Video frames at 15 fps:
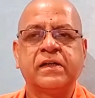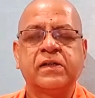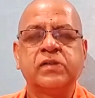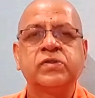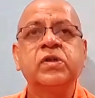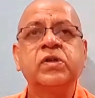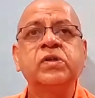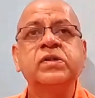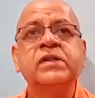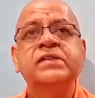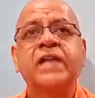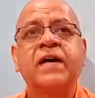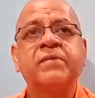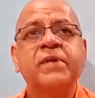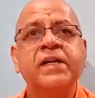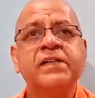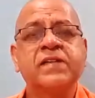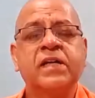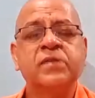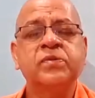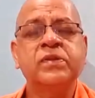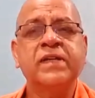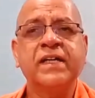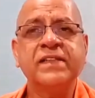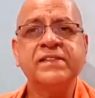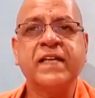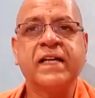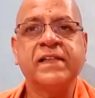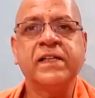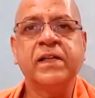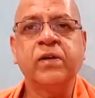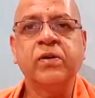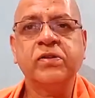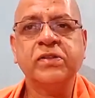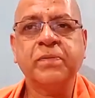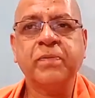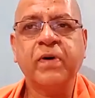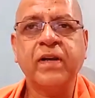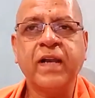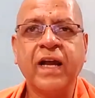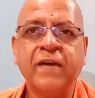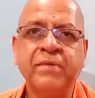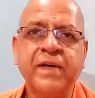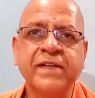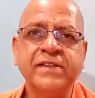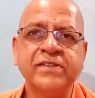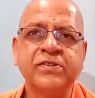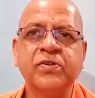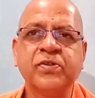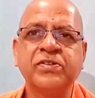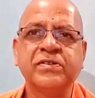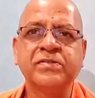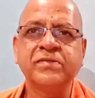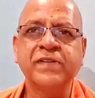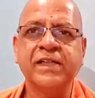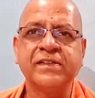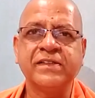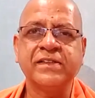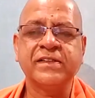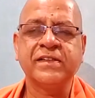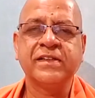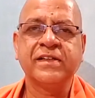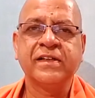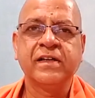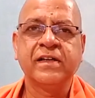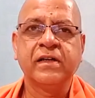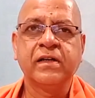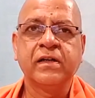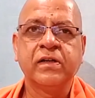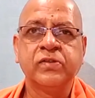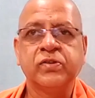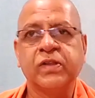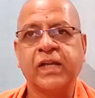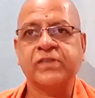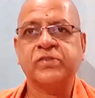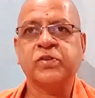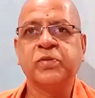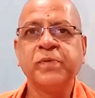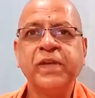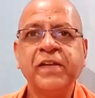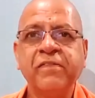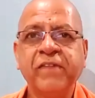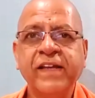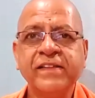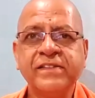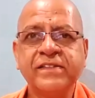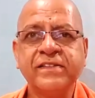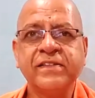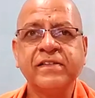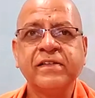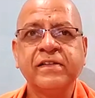So this Ramayat sadhu does that. He looks upon Rama as his own student. There are so many ways